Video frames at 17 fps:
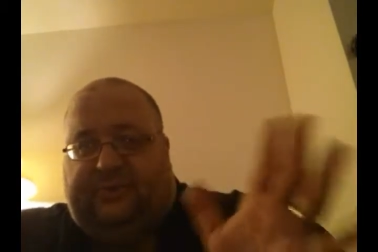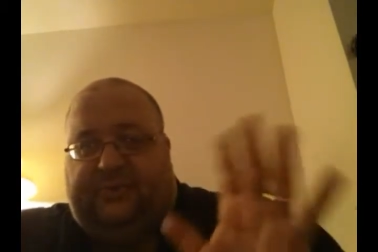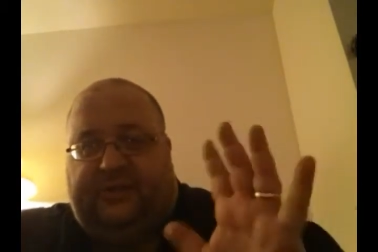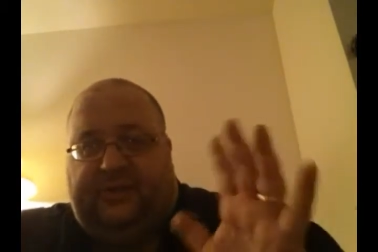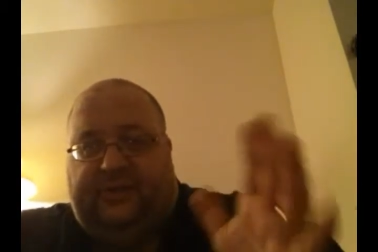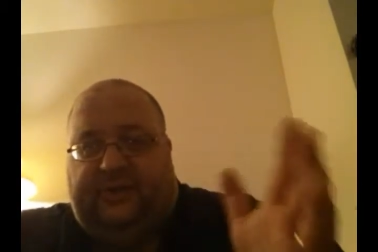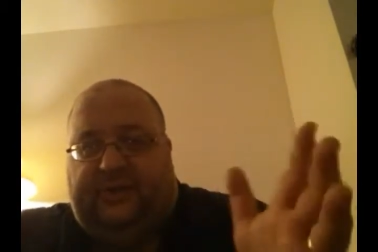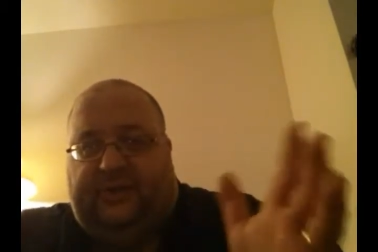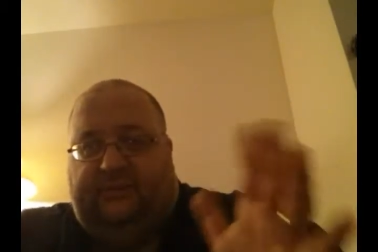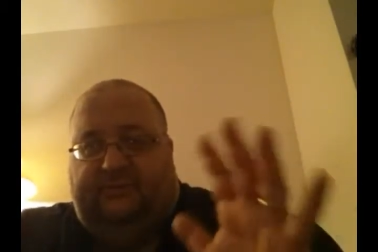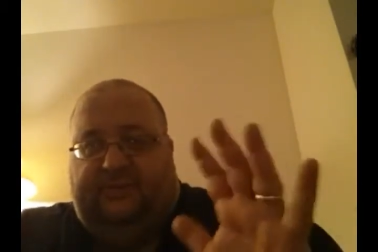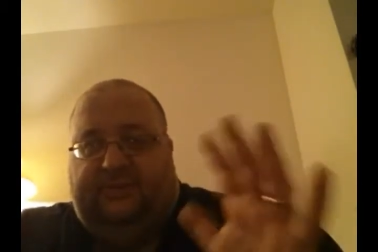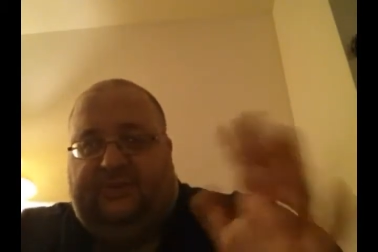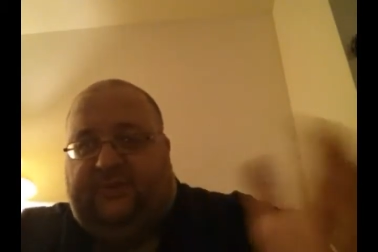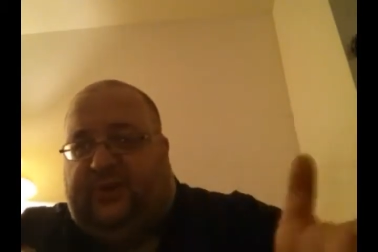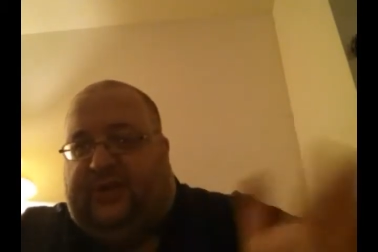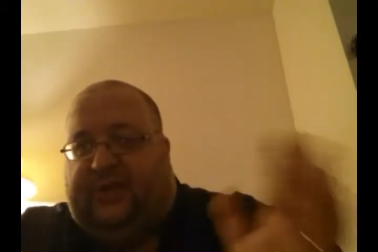with
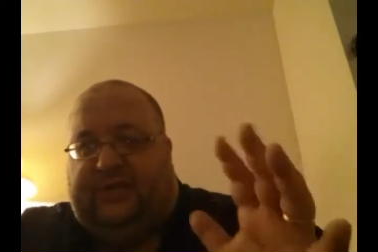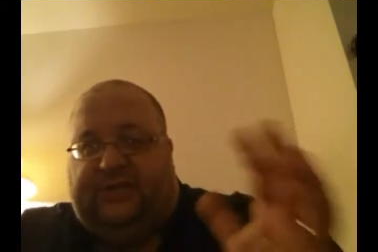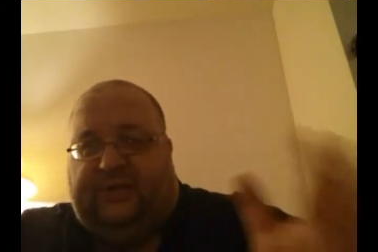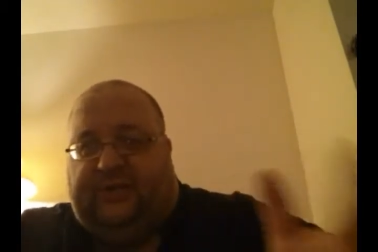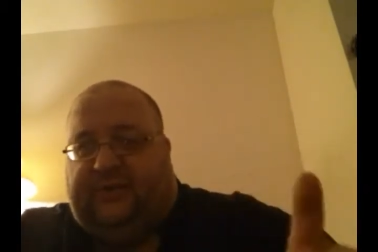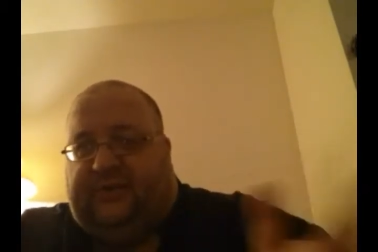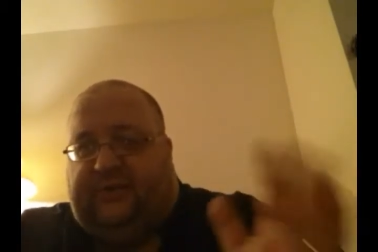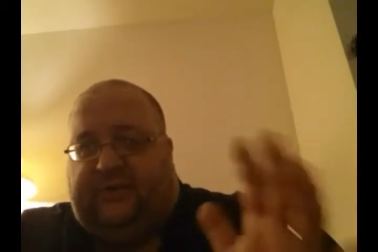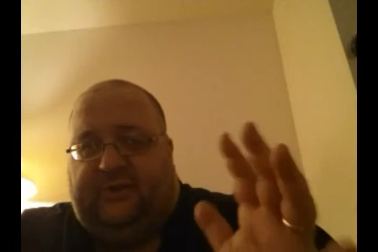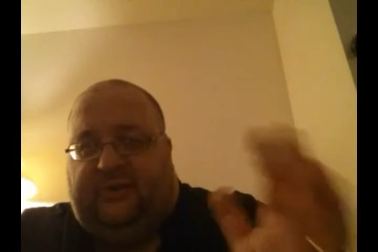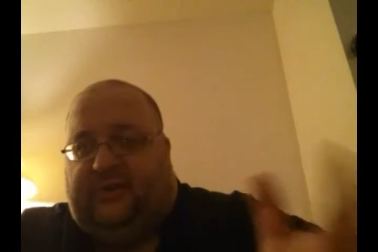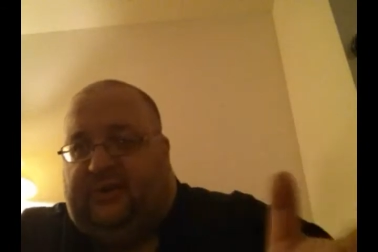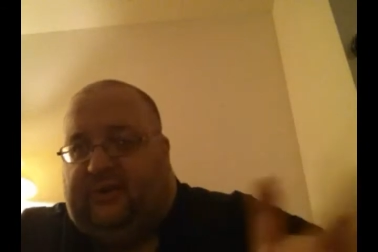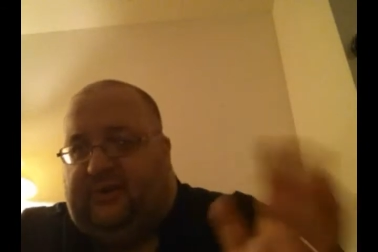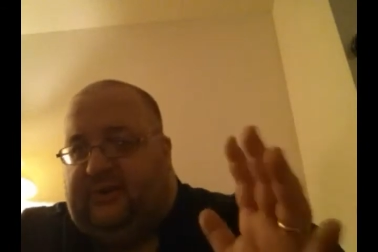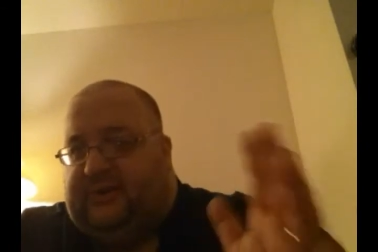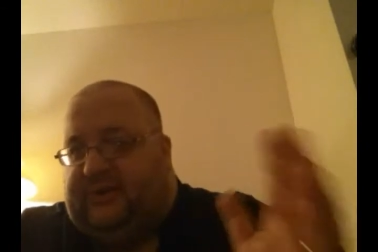between each other,
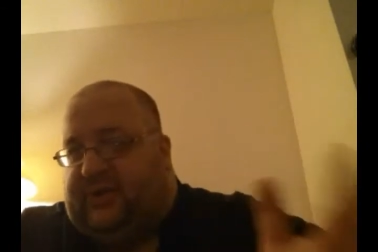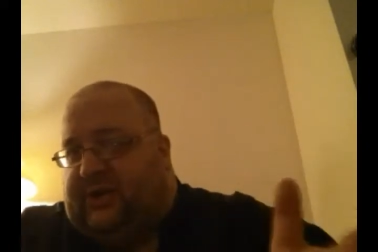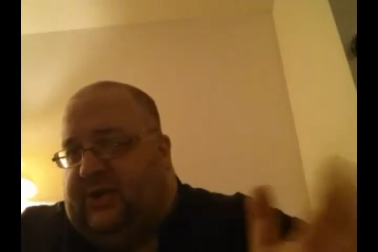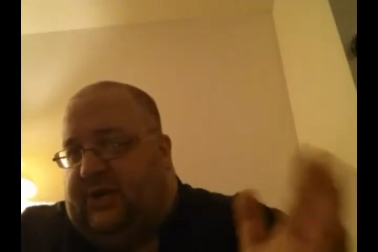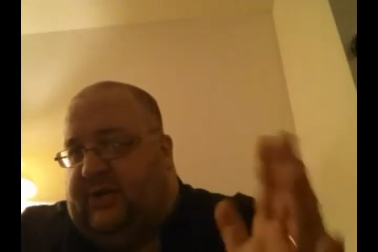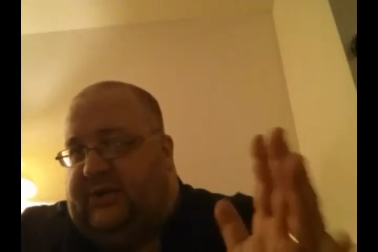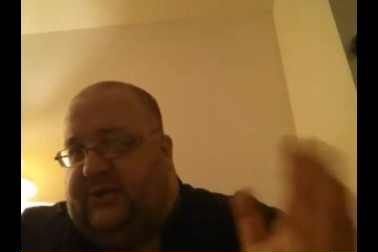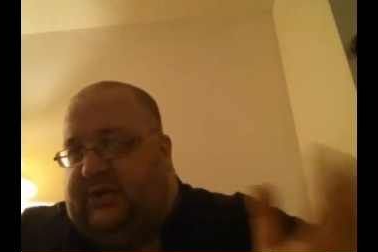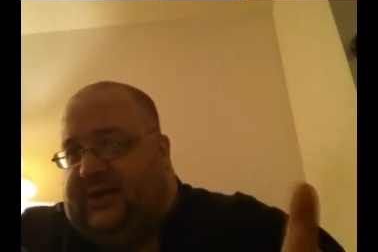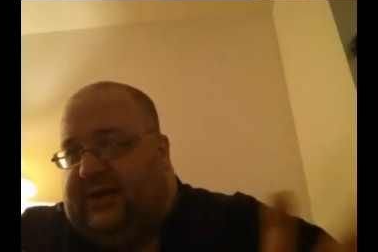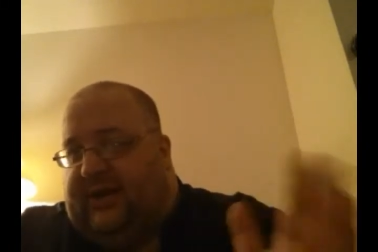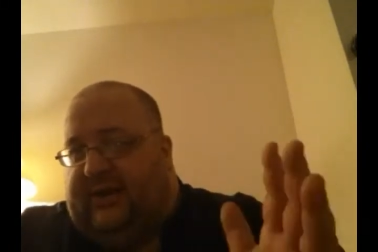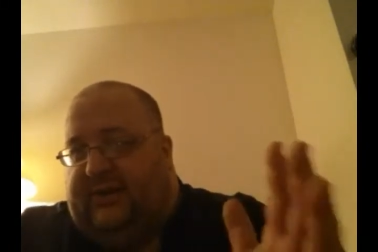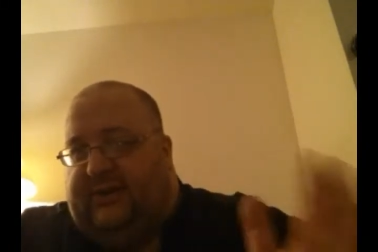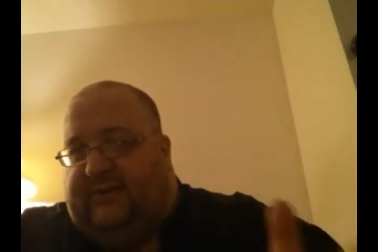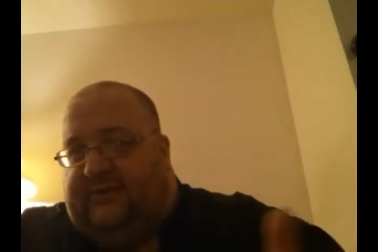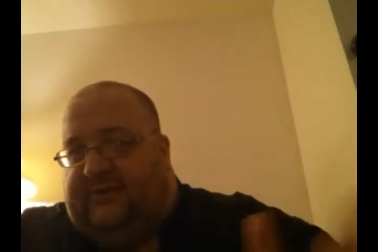are starting to
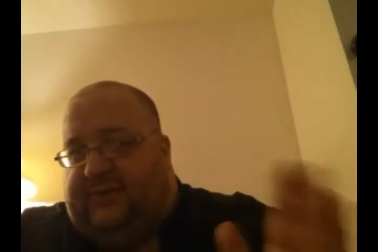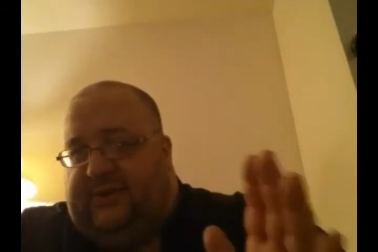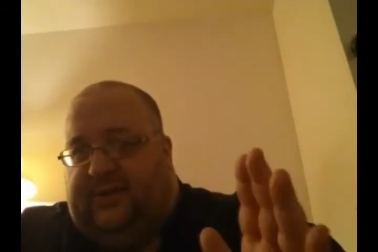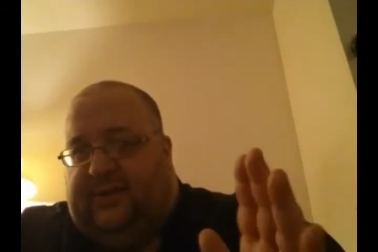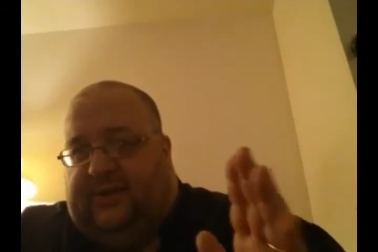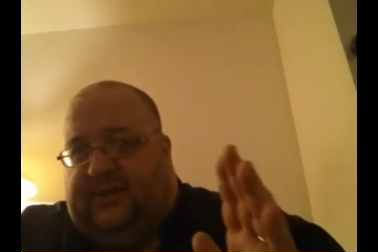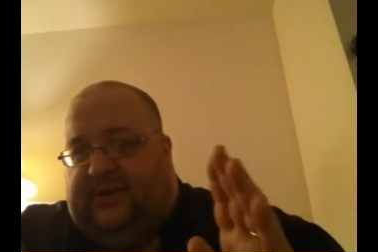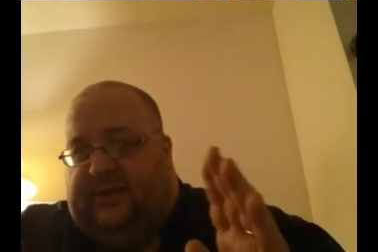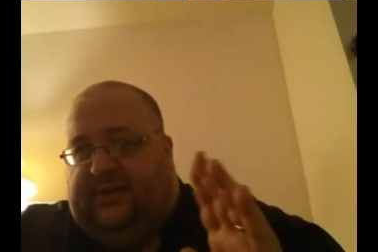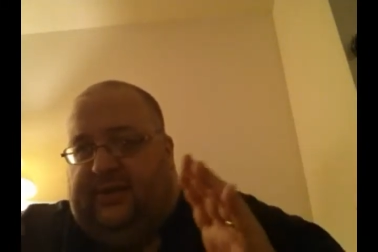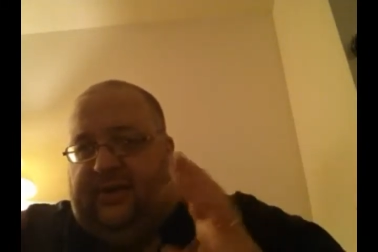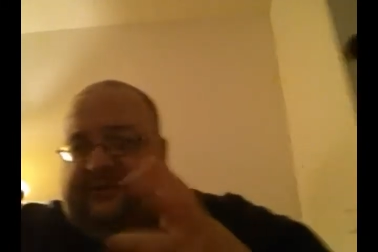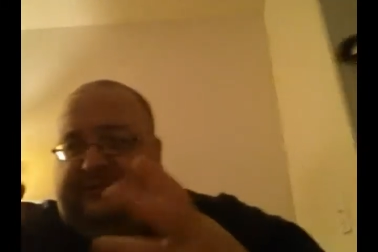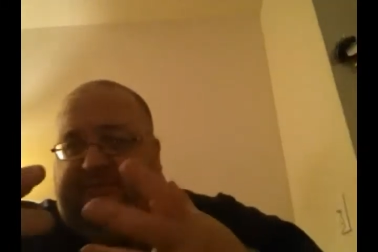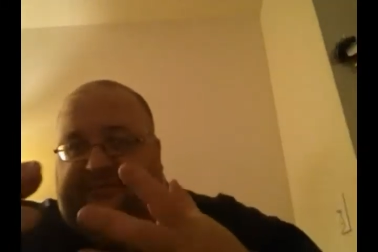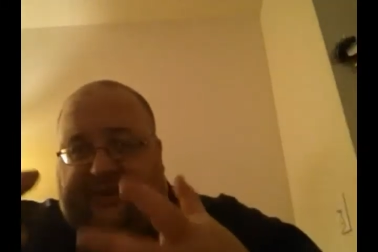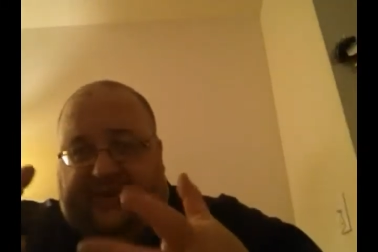kind of
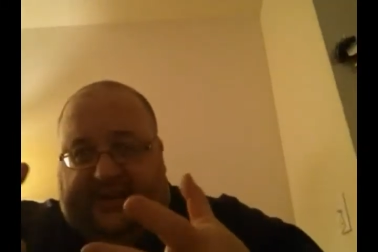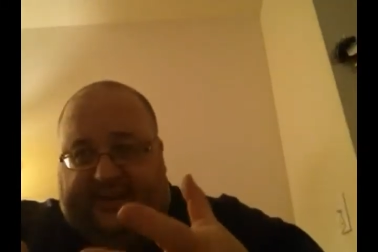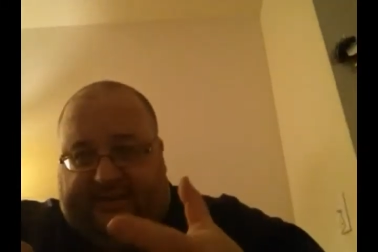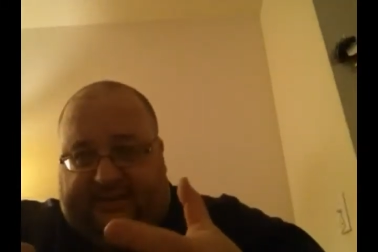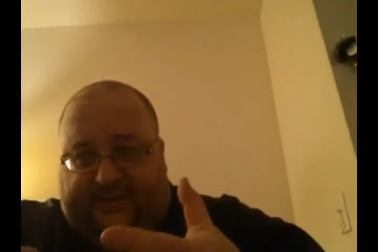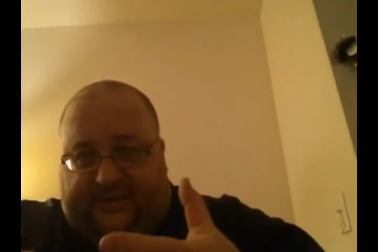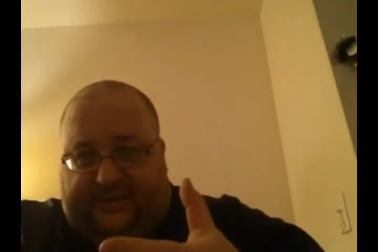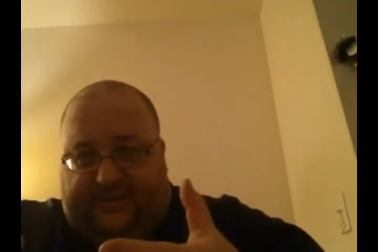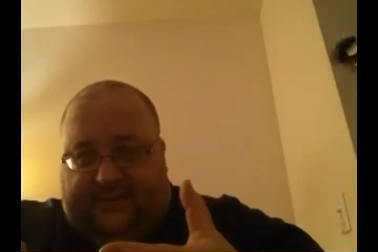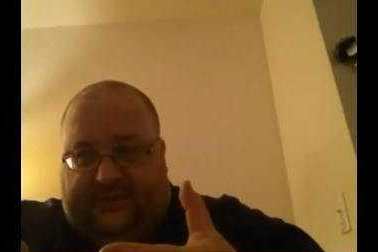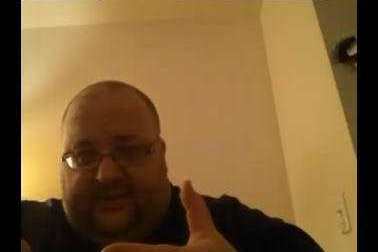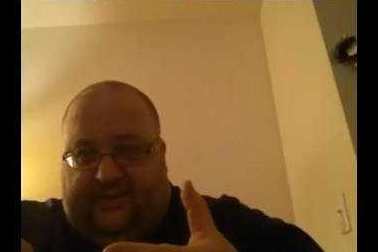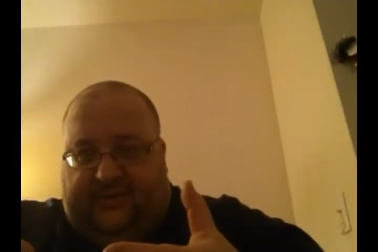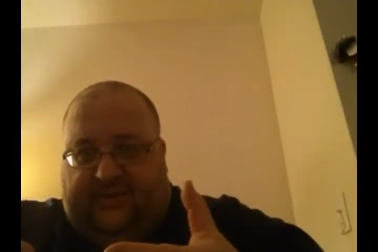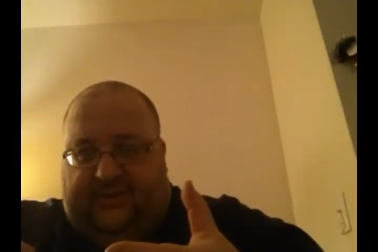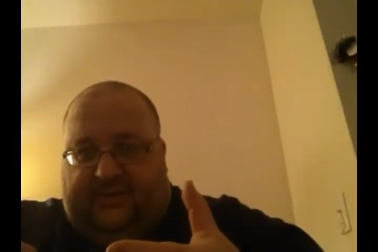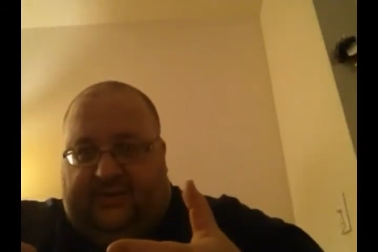conflict
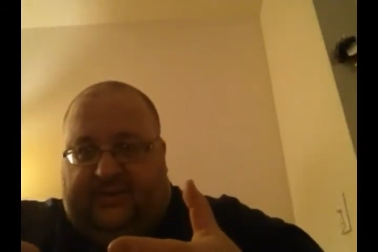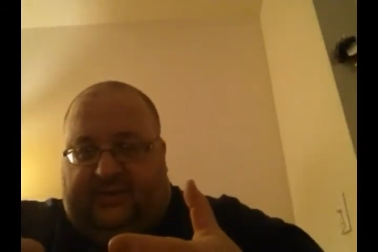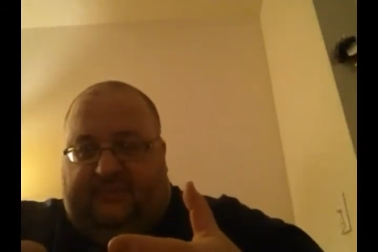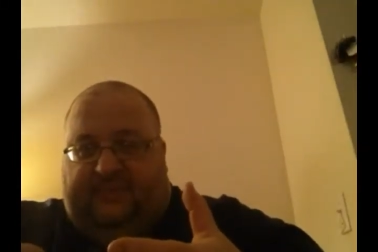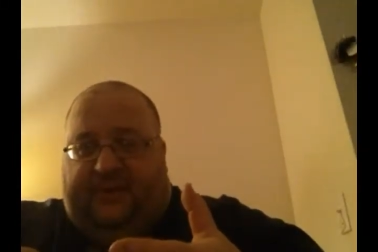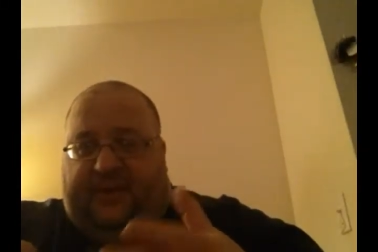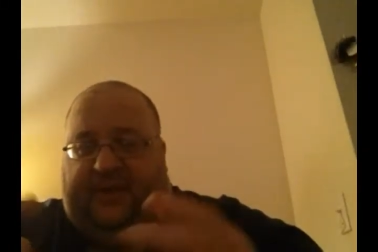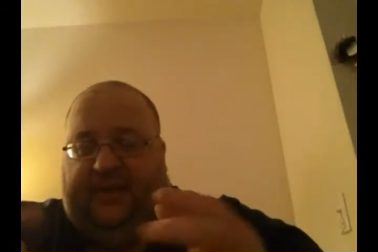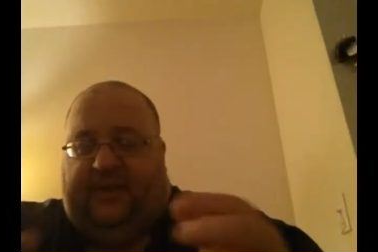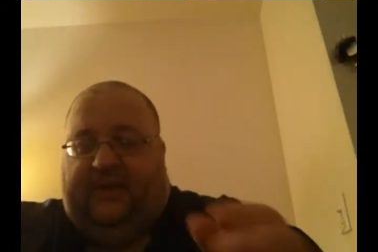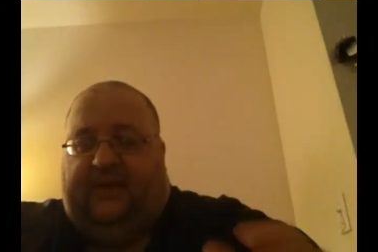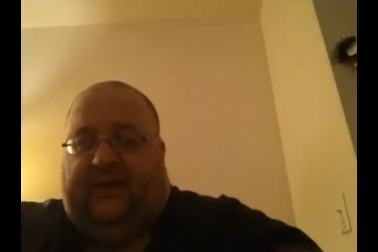to me.